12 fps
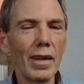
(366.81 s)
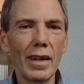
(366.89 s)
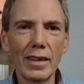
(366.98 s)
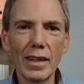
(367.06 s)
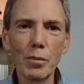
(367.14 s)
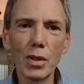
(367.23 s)

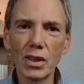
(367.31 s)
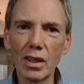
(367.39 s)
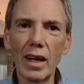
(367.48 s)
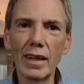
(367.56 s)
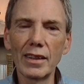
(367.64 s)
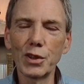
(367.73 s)
Number
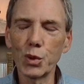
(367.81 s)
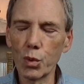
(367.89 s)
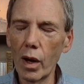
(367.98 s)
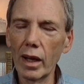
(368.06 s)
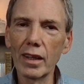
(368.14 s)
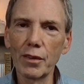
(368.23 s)
10 is
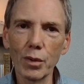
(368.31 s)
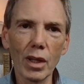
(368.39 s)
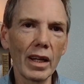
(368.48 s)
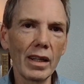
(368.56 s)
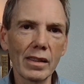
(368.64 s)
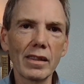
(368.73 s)
directly
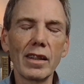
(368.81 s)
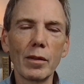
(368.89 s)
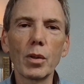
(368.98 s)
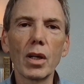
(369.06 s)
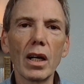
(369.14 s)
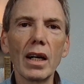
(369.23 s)
related to number
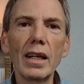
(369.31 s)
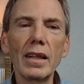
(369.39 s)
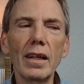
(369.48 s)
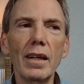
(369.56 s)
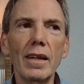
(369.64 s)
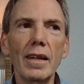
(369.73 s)
9,
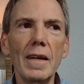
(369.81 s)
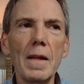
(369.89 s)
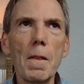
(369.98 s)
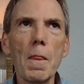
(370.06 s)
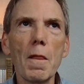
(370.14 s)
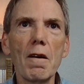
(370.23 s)

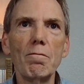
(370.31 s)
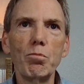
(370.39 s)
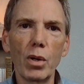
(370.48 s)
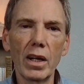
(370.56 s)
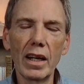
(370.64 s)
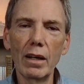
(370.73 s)

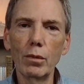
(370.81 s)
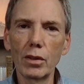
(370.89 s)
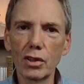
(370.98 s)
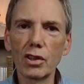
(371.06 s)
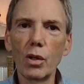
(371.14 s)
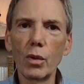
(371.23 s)
but it was
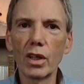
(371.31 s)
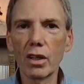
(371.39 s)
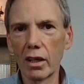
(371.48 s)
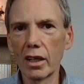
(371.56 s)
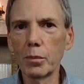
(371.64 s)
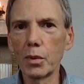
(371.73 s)
so
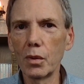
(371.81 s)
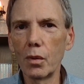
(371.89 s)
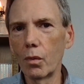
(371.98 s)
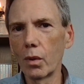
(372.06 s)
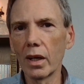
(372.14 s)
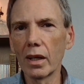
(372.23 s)
incredible
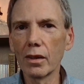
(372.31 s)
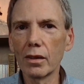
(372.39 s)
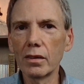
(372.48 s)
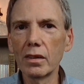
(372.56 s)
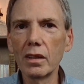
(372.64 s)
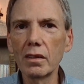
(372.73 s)
when I
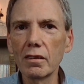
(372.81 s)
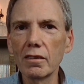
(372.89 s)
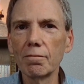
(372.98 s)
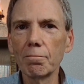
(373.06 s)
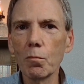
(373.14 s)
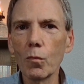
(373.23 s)
learned this.
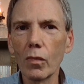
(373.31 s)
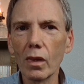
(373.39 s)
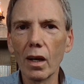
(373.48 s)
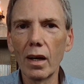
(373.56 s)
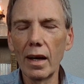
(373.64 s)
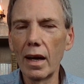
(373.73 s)

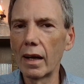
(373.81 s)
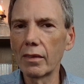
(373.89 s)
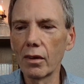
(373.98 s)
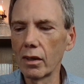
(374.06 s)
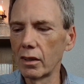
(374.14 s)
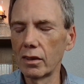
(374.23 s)
I
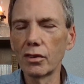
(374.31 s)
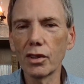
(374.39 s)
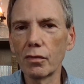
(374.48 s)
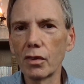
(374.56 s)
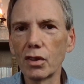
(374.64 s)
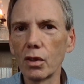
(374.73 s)
thought it deserved
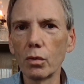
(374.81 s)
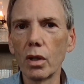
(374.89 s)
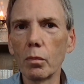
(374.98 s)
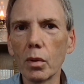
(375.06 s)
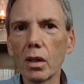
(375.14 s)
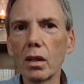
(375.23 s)
its own number.